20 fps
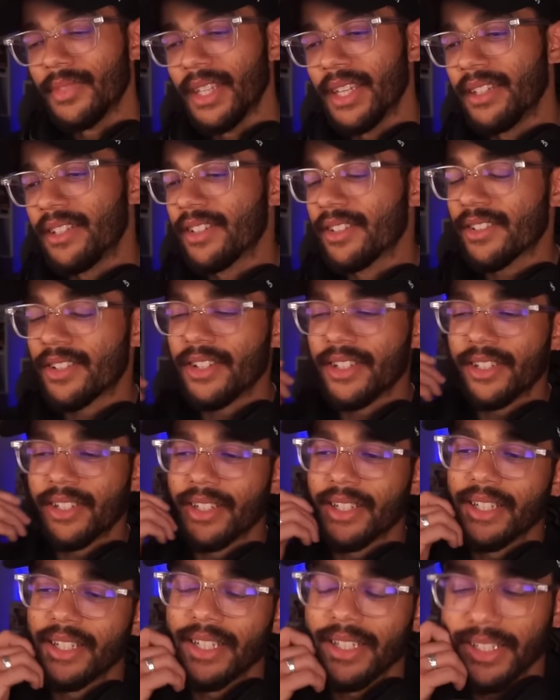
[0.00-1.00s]
it's just good
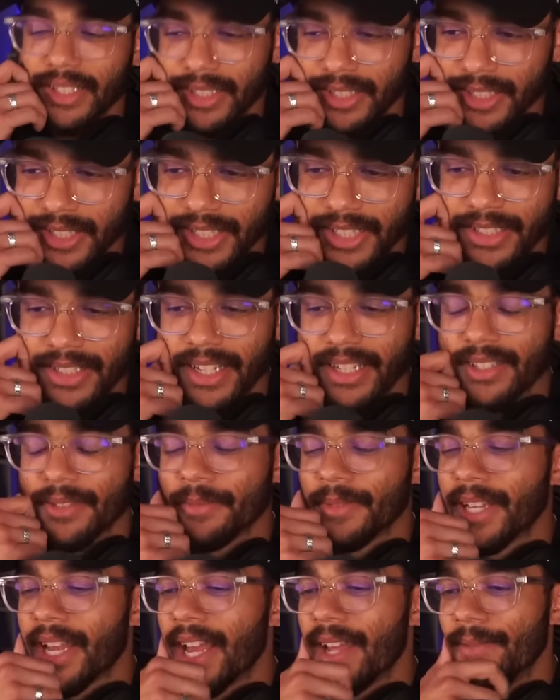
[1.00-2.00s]
to good to take
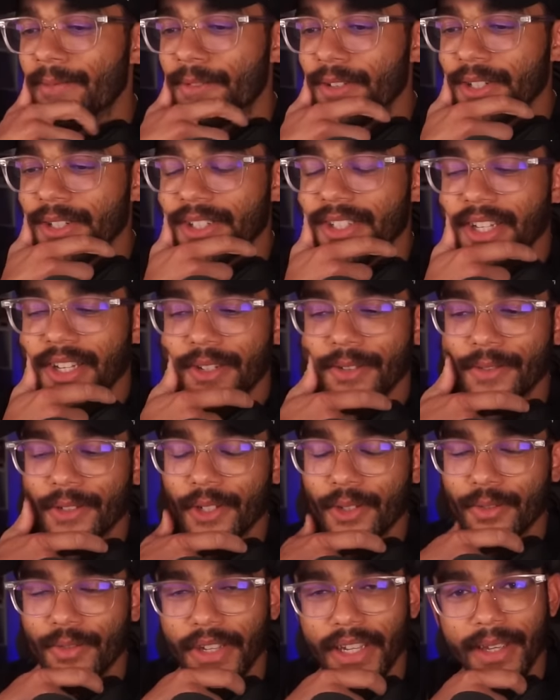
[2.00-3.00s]
some time for yourself and
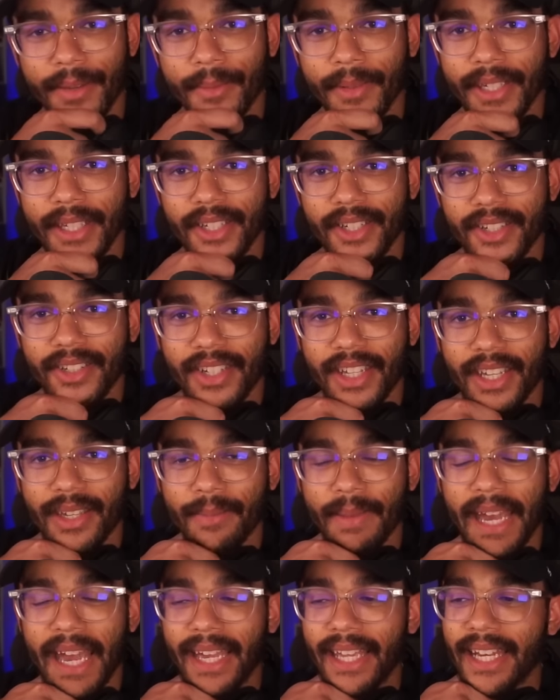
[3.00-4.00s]
your family and just
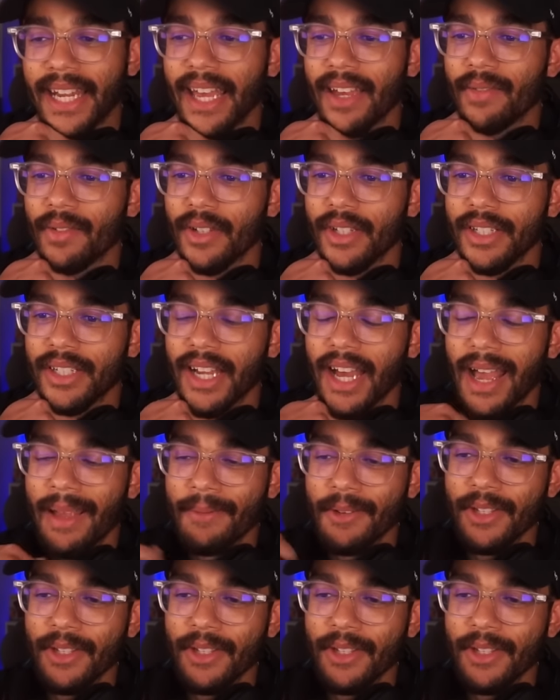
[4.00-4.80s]
kick back and have a good time